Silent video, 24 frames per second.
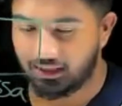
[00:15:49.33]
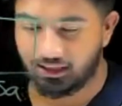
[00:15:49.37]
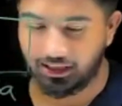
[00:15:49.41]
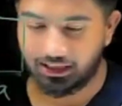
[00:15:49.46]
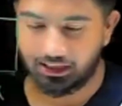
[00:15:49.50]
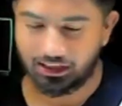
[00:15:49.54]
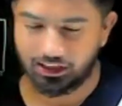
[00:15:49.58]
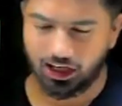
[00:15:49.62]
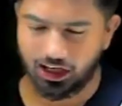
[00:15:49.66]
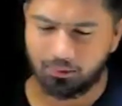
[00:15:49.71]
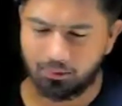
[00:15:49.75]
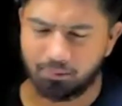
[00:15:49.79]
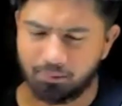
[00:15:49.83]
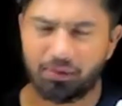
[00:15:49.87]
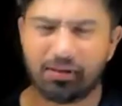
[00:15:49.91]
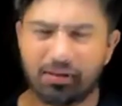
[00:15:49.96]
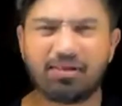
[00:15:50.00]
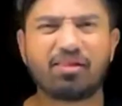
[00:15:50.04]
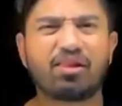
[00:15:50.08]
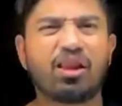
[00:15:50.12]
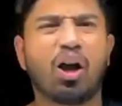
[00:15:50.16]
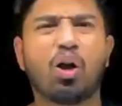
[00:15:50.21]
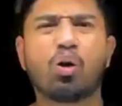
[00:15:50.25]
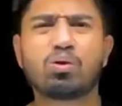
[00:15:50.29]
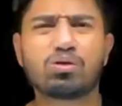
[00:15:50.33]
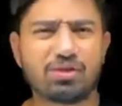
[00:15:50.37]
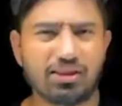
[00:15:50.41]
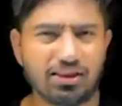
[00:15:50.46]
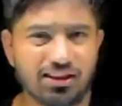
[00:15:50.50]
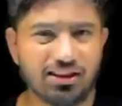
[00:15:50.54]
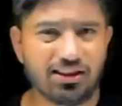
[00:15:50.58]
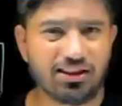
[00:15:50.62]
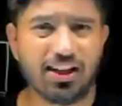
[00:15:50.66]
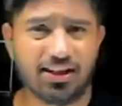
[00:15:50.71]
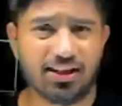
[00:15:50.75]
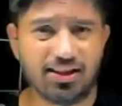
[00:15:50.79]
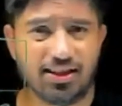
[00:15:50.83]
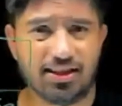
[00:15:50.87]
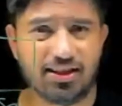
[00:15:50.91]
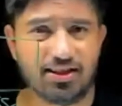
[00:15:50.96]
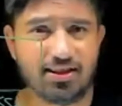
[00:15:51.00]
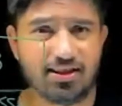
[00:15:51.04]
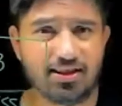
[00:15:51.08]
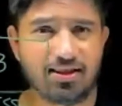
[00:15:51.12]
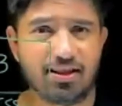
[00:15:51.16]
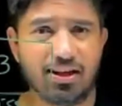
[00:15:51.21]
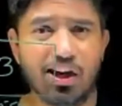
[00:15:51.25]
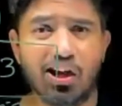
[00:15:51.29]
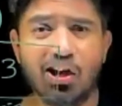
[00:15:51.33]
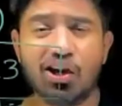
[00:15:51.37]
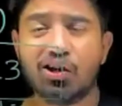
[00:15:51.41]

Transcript: it can be 1000 digits.